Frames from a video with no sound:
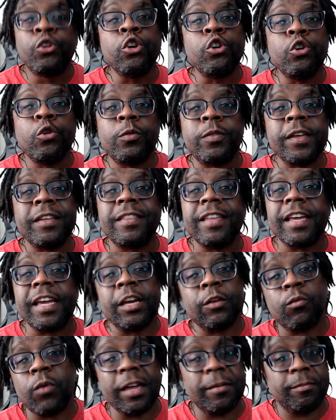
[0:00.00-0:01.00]
Do you think the
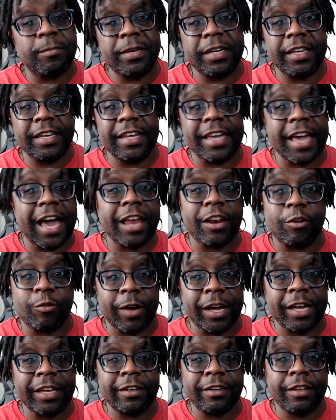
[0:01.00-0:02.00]
NYPD got it
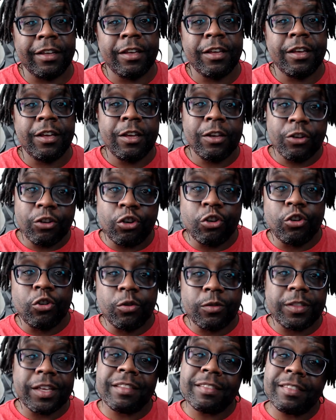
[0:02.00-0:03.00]
right? Do you
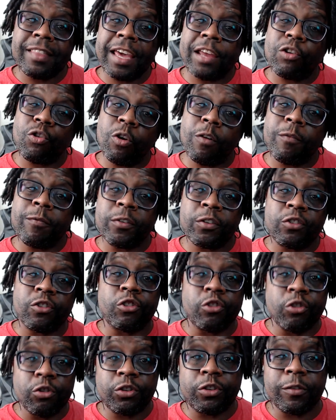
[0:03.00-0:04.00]
think that
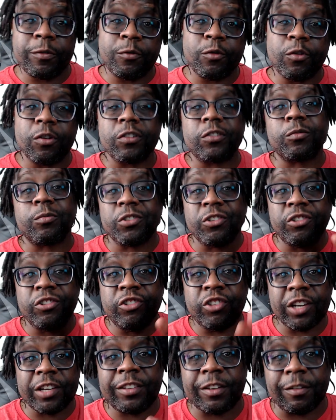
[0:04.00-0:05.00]
officer's use of force was
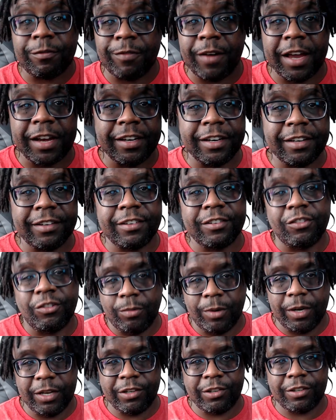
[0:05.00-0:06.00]
justified in that
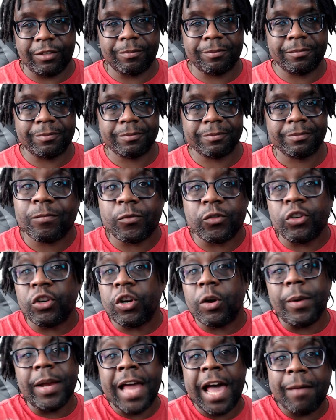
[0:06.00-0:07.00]
situation? You
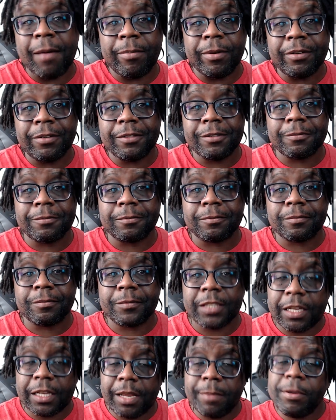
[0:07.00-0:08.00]
know what happened?
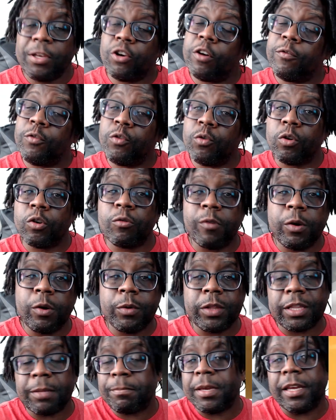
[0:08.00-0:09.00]
Let me know if you agree
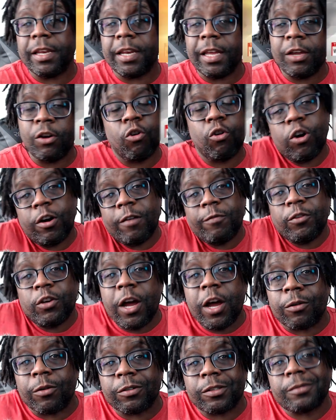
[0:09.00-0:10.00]
with the PD or if you
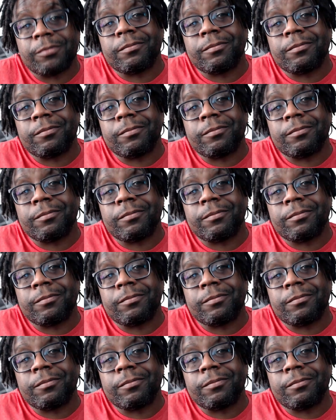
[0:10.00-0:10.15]
don't.